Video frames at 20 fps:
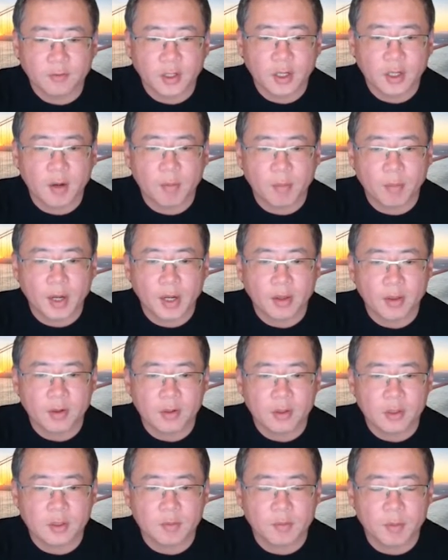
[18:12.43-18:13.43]
We combine
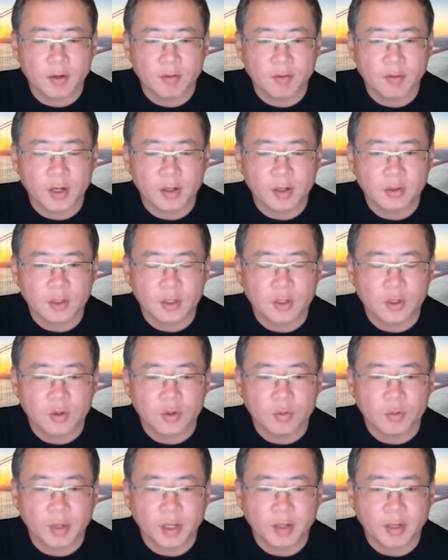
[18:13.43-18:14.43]
those small files
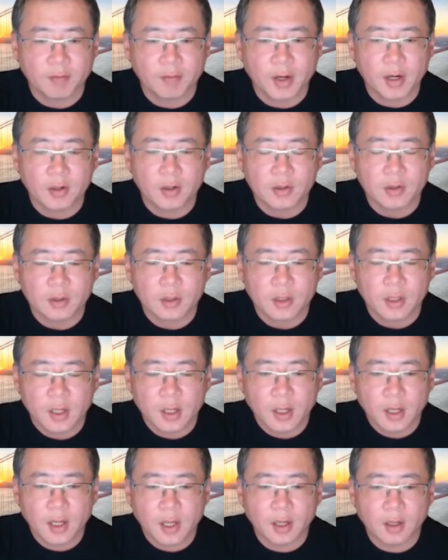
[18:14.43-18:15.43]
into big files
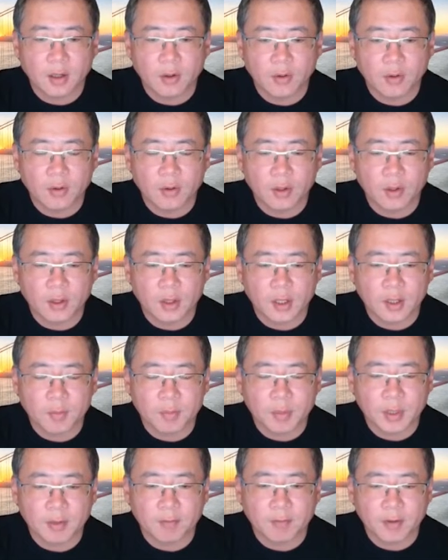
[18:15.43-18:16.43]
and load the
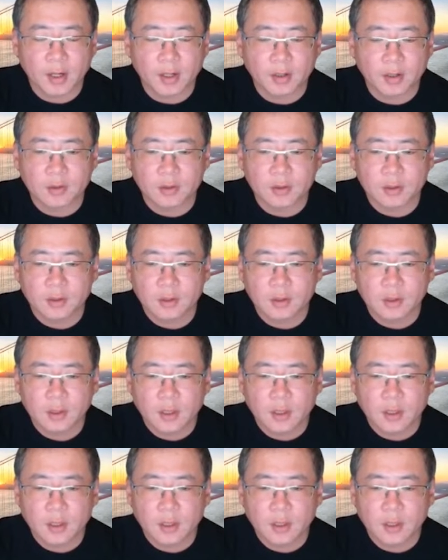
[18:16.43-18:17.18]
big files.